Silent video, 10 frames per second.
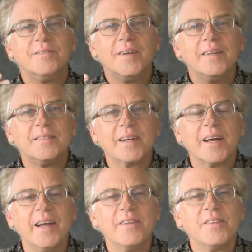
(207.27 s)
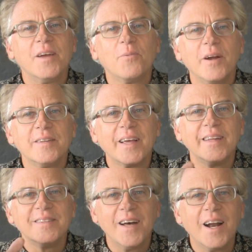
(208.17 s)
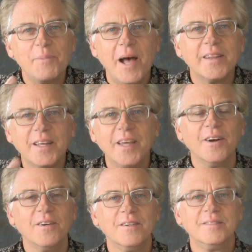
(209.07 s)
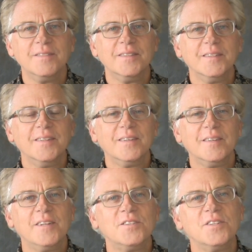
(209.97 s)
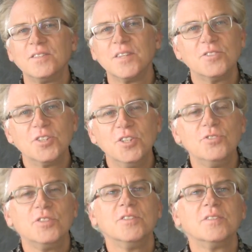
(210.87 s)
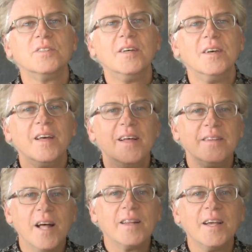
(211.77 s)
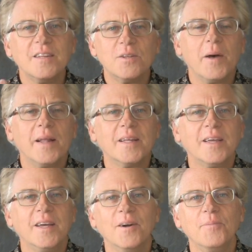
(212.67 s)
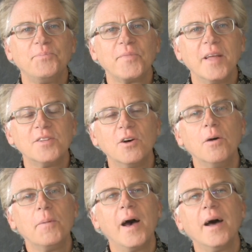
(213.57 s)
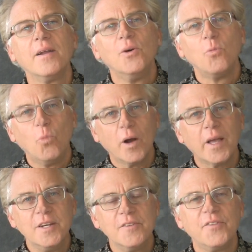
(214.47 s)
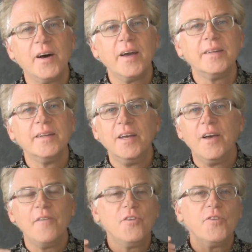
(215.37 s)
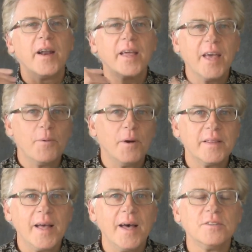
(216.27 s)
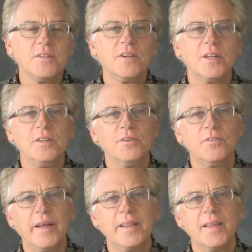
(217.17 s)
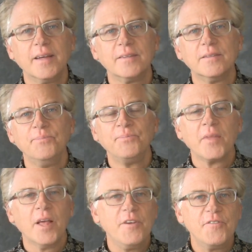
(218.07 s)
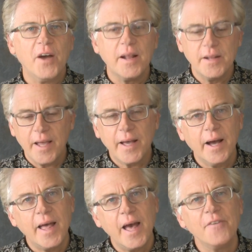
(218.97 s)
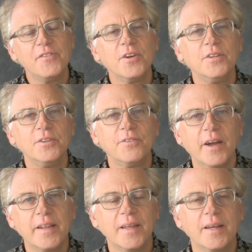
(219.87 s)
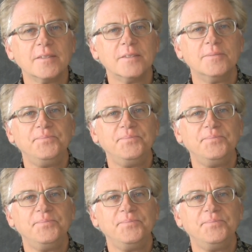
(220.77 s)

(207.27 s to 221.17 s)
it's the kind of thing where it's like, it's not about the gear. It's just excuses. Nothing is about the gear. It's all about what can you find. If you find a K1000, you can do great things. If you find a Nikon F, you can do great things.